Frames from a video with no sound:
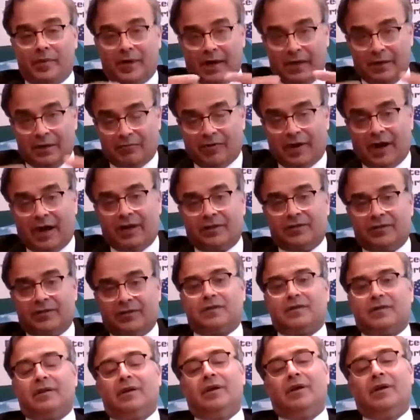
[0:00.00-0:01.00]

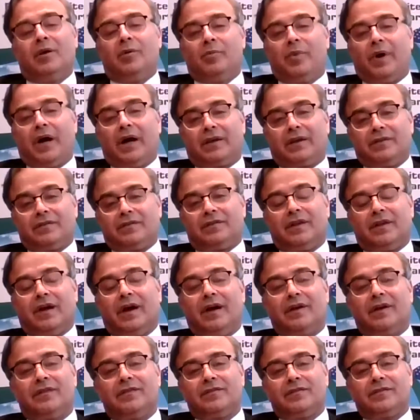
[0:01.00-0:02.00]
advance
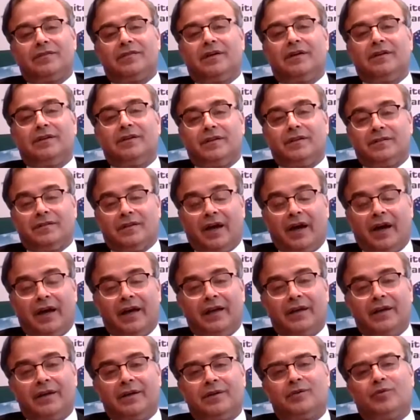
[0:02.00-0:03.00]
Pakistan's
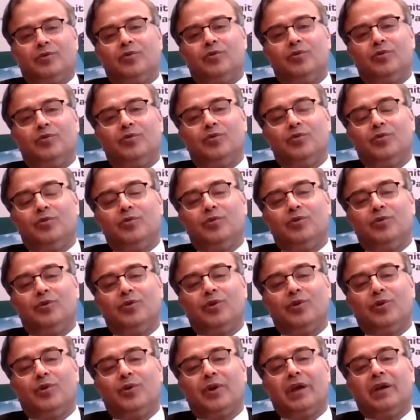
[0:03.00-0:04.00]
desire to
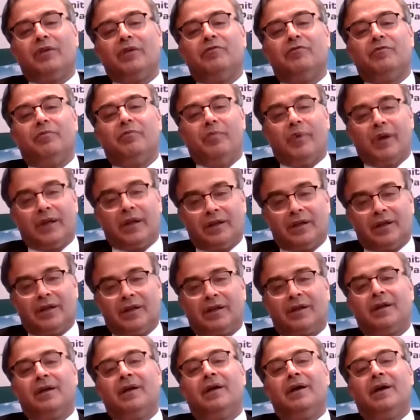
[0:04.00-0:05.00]
give
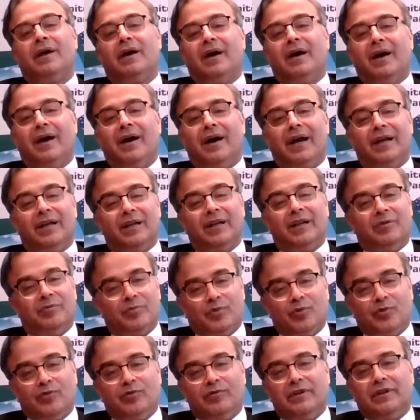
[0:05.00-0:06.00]
better and
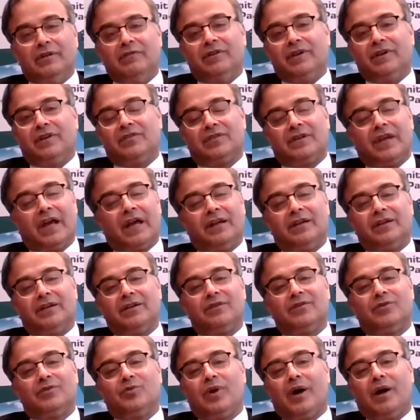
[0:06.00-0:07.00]
improve living
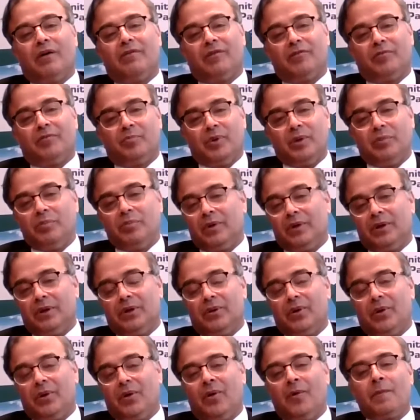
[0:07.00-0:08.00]
standards to our people.
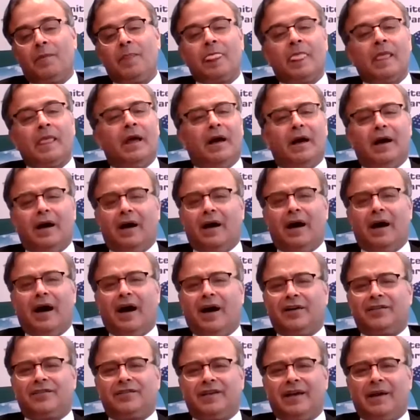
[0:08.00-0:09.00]

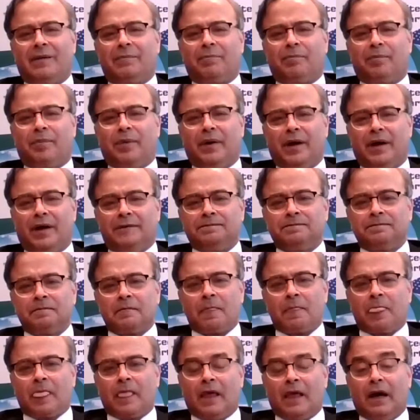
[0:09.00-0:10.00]
RCEP
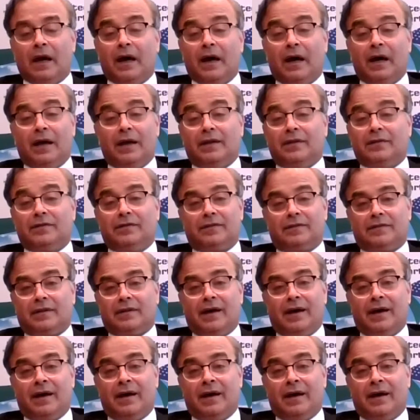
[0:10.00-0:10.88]
is,